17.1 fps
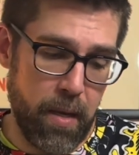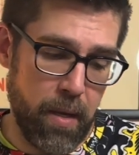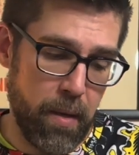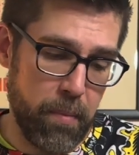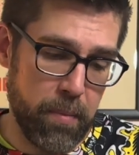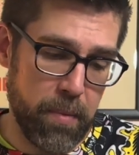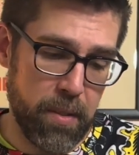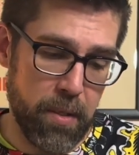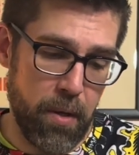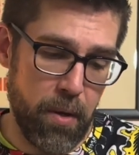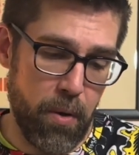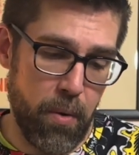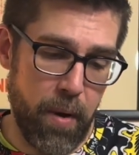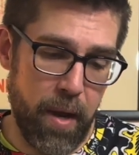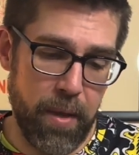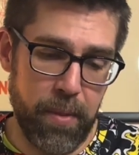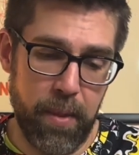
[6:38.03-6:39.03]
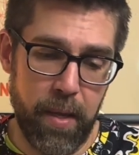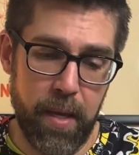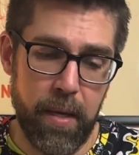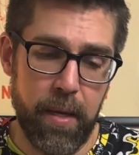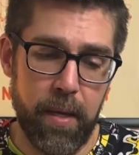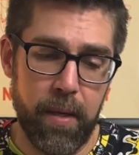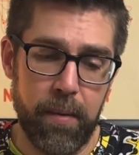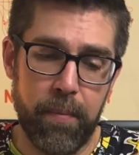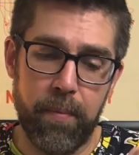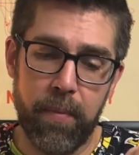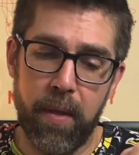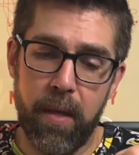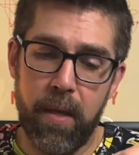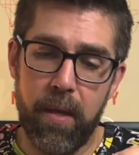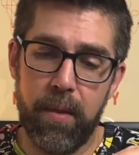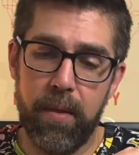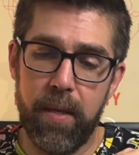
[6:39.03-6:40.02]
So I think
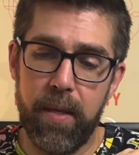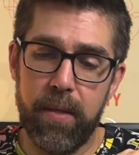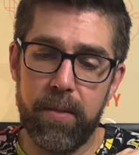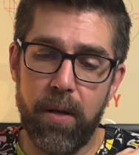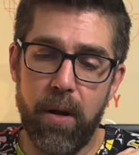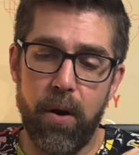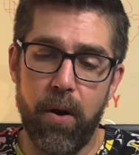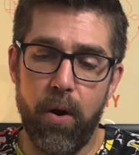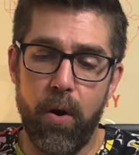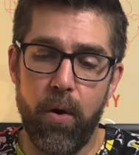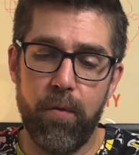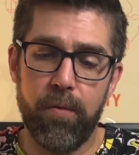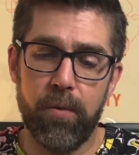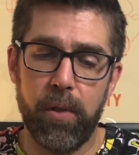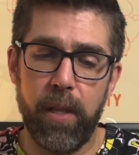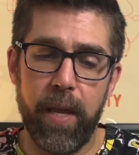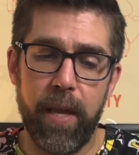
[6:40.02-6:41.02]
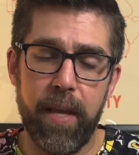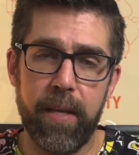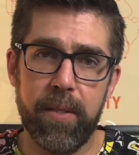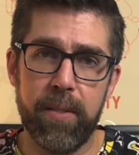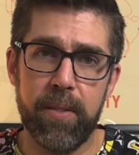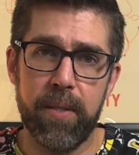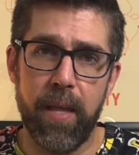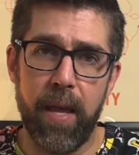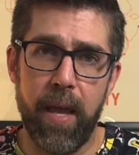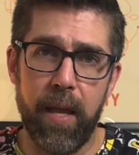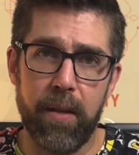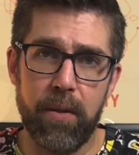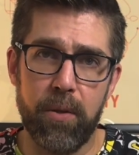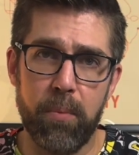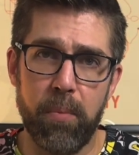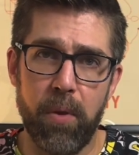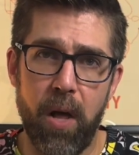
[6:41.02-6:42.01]
these are overlays that
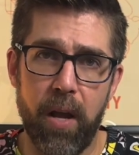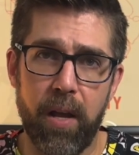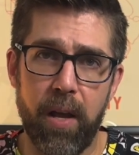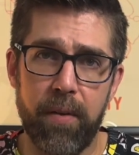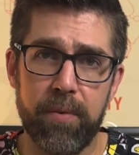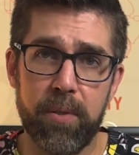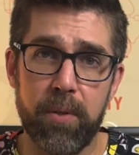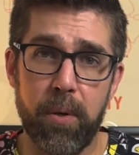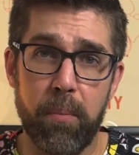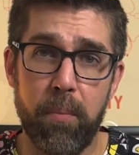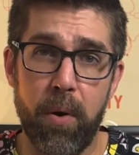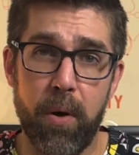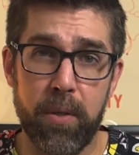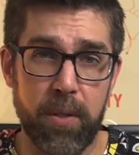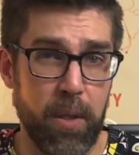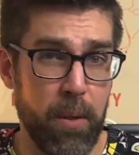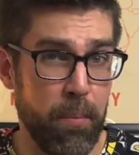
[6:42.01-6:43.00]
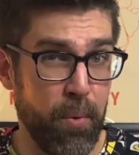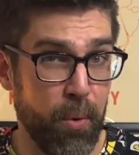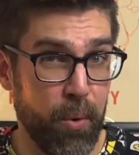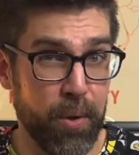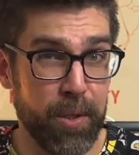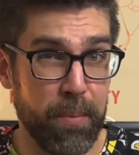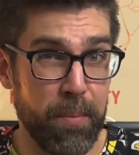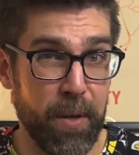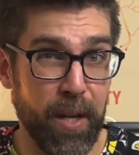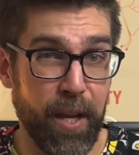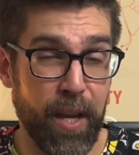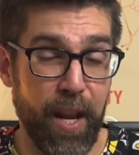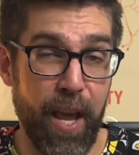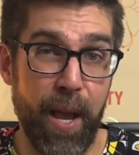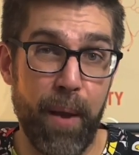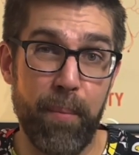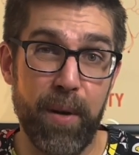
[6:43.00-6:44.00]
you block off certain parts of the board depending on
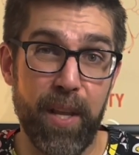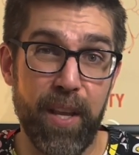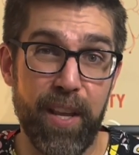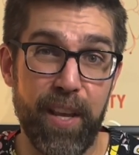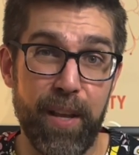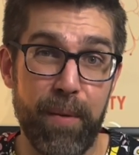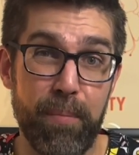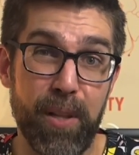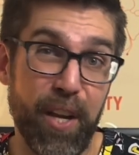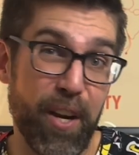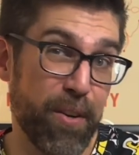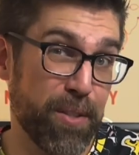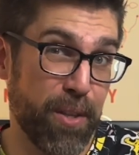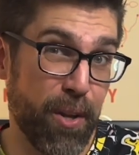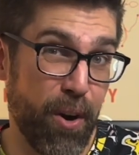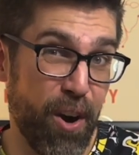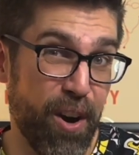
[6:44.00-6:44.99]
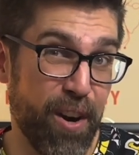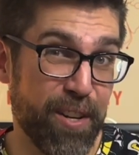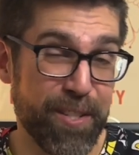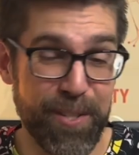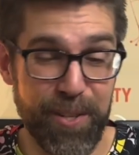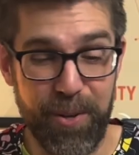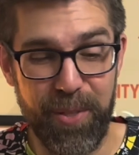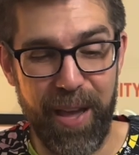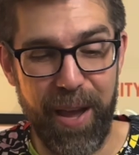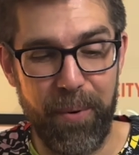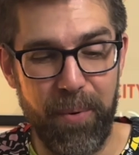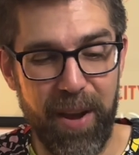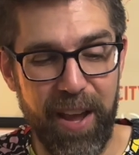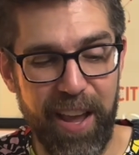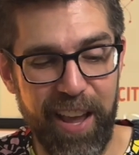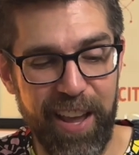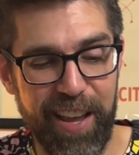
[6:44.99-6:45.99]
how many players there are, so that
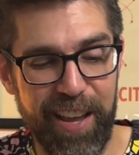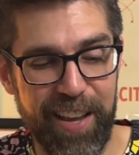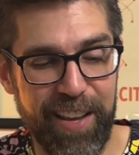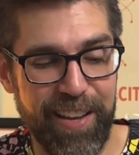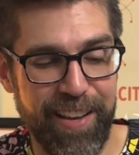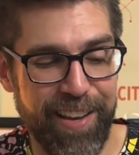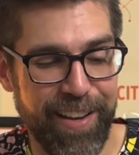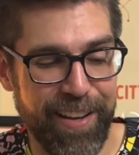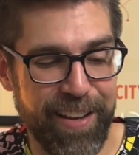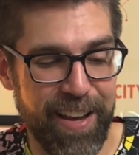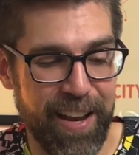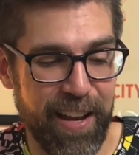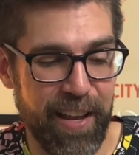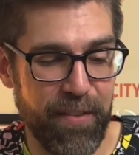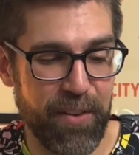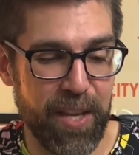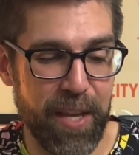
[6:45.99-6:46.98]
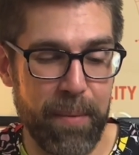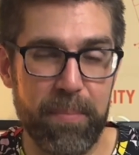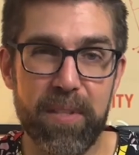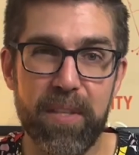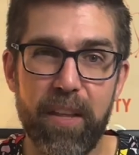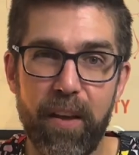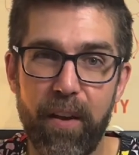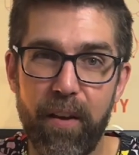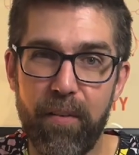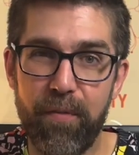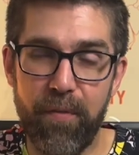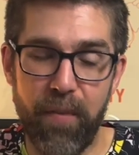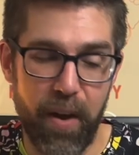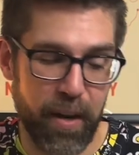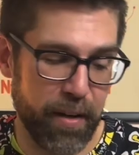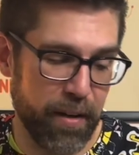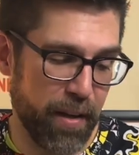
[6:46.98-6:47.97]
way it kind of keeps the
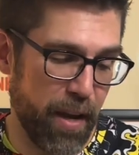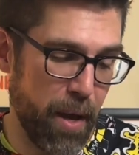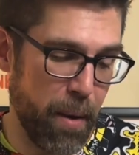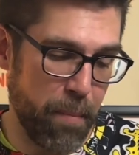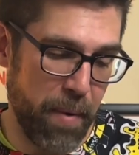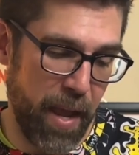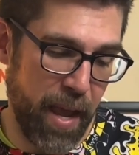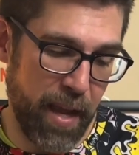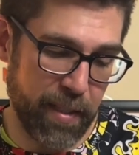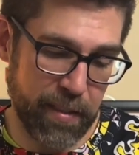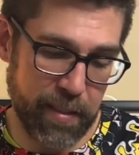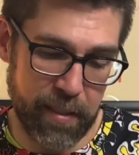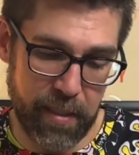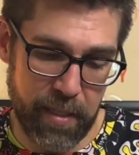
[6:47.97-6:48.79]
fun compact.